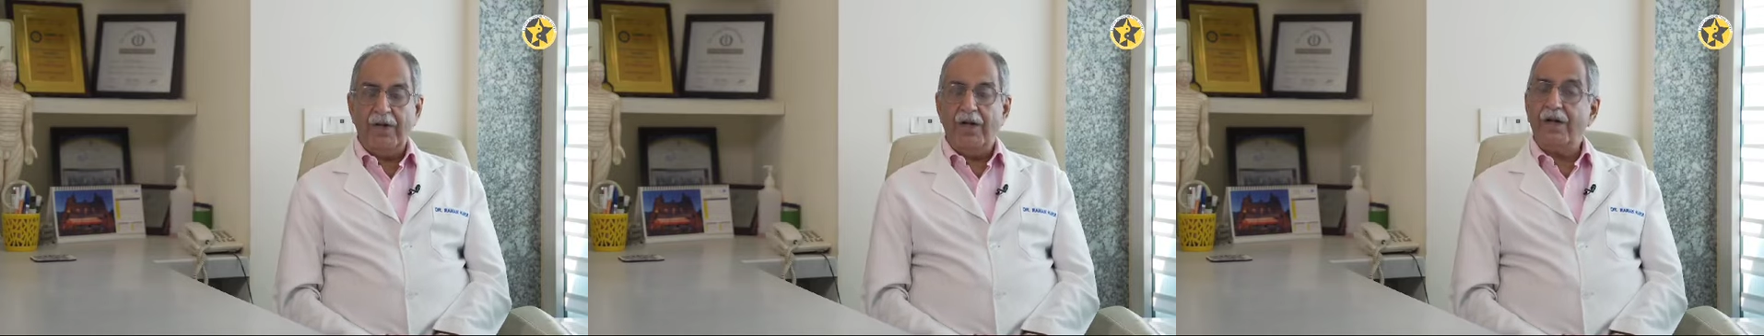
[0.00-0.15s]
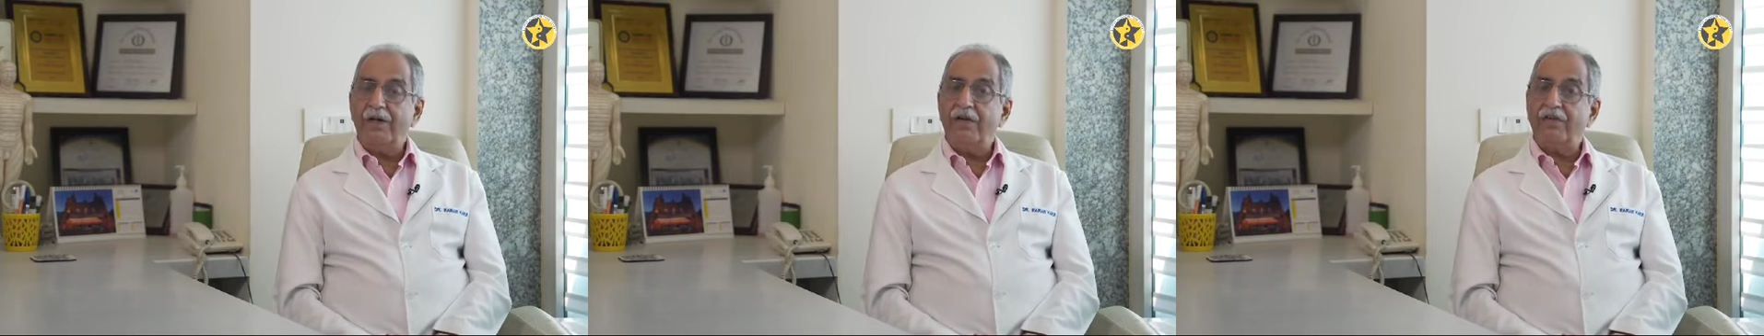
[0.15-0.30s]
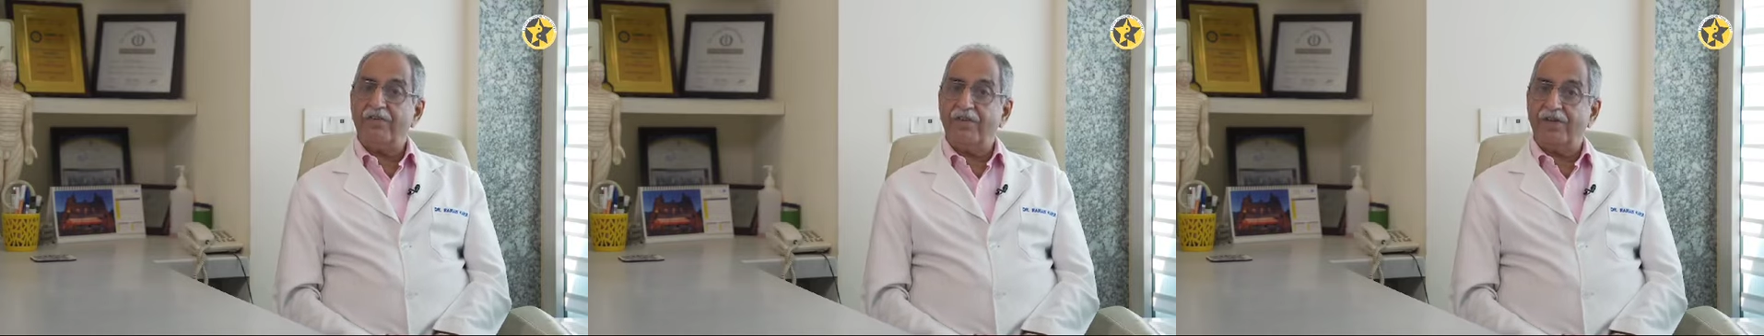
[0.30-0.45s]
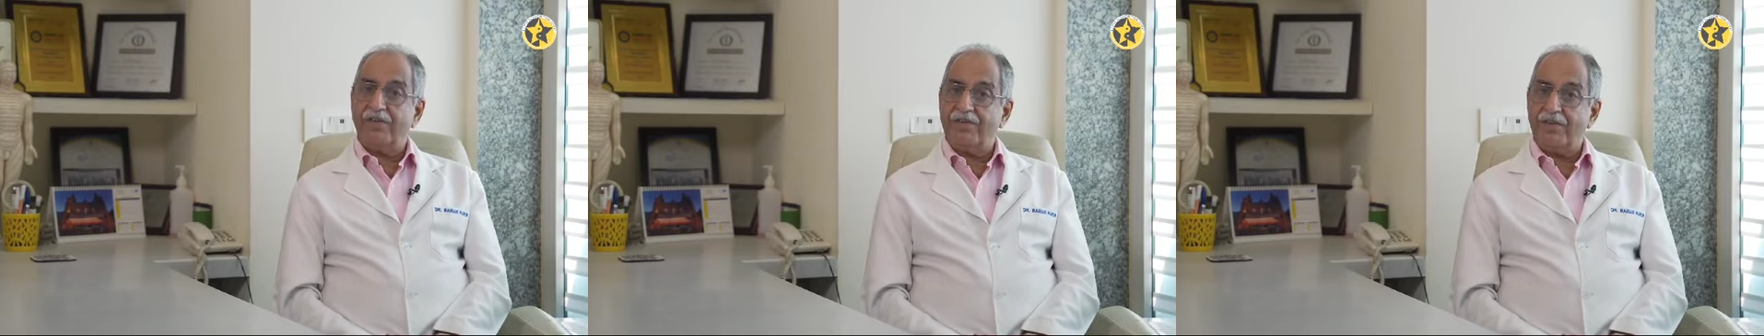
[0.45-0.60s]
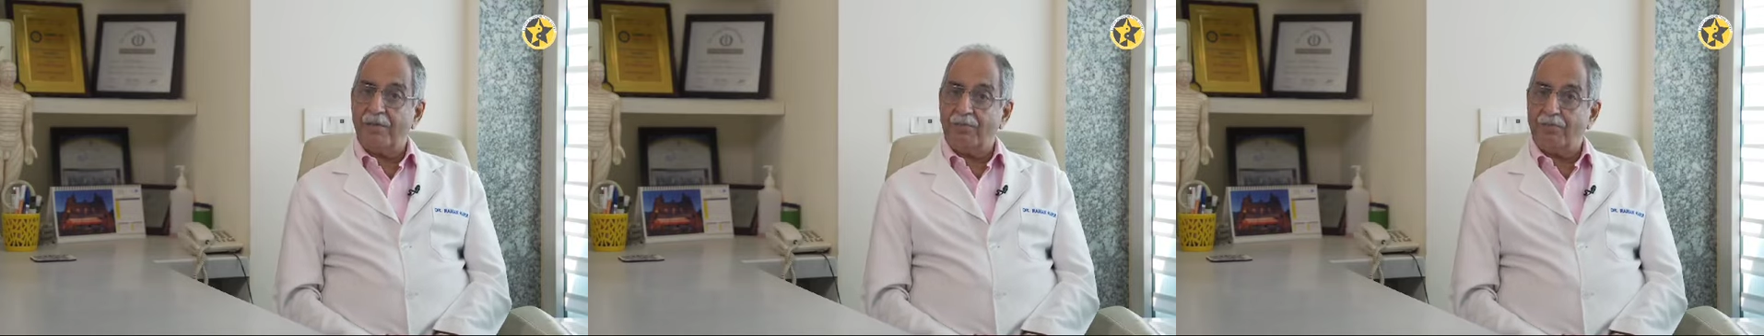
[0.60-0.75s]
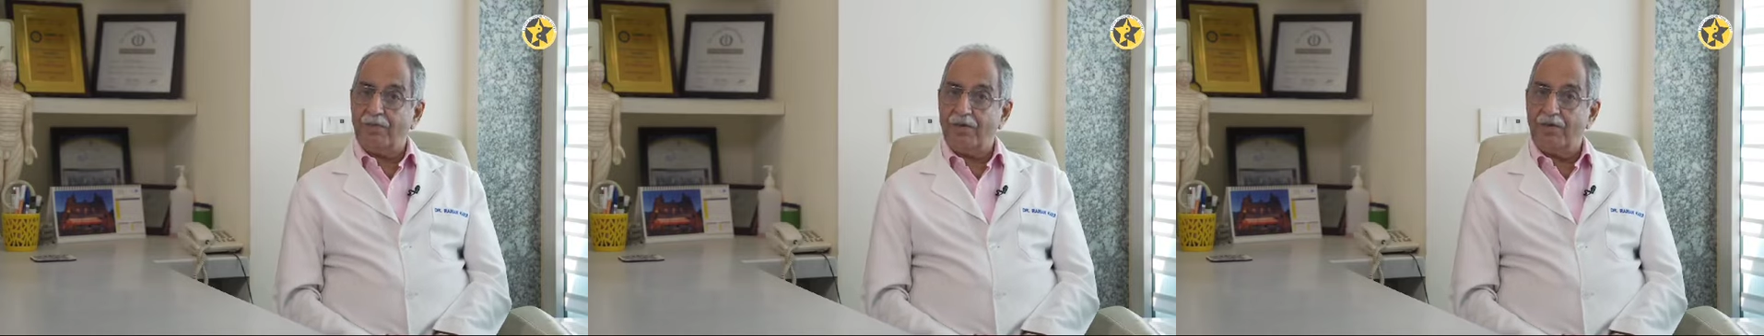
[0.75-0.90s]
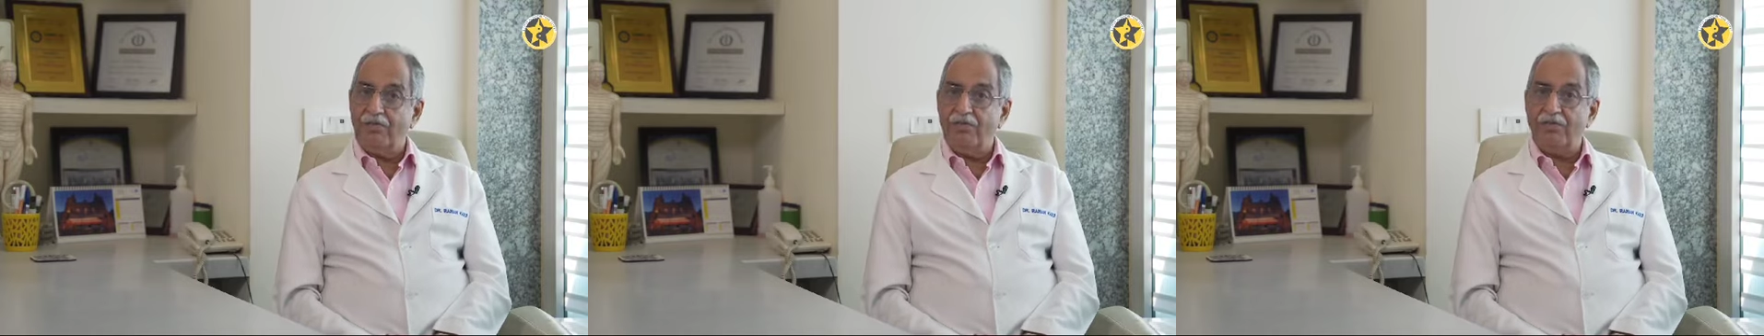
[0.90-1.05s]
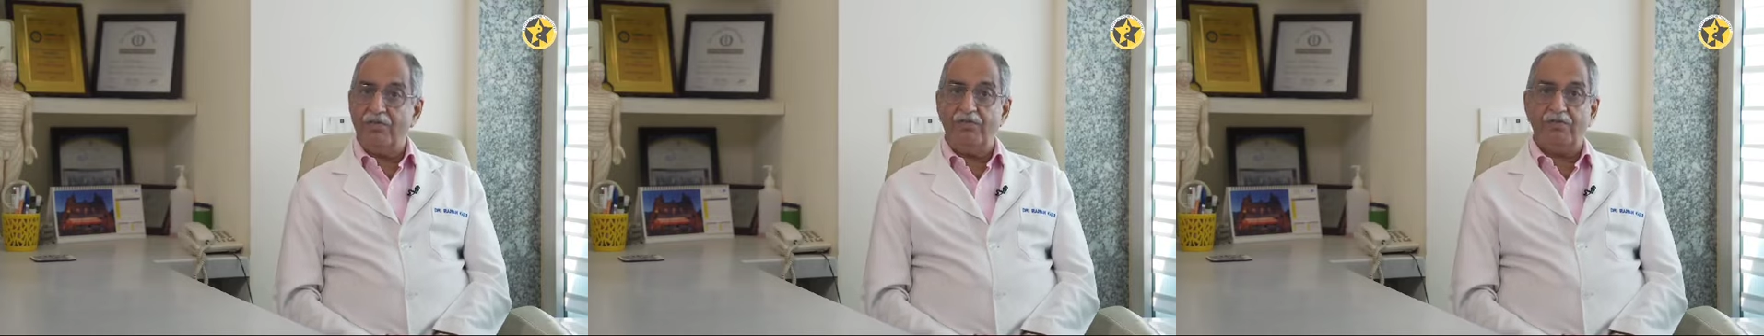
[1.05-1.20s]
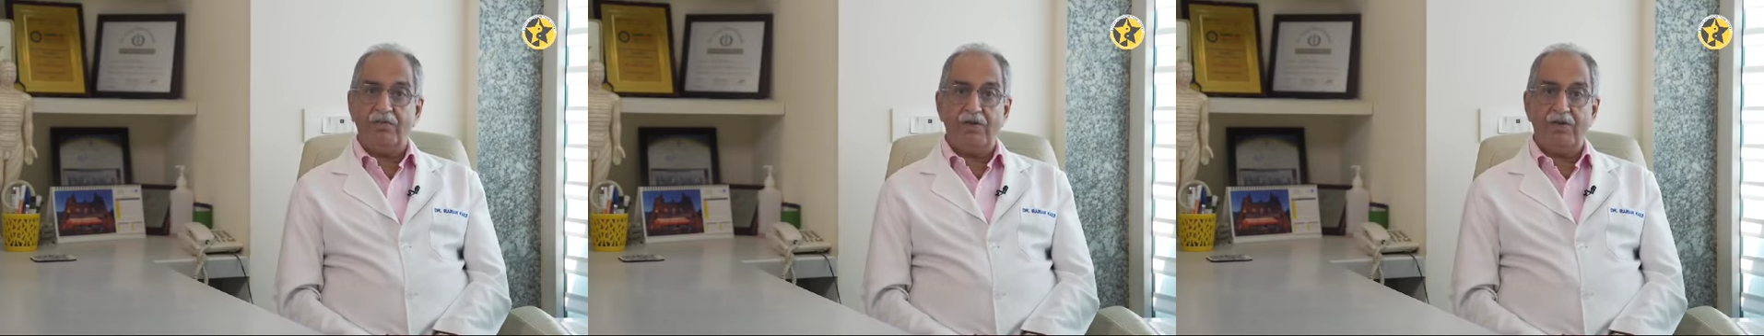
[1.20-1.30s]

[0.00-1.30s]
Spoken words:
and its acceptance in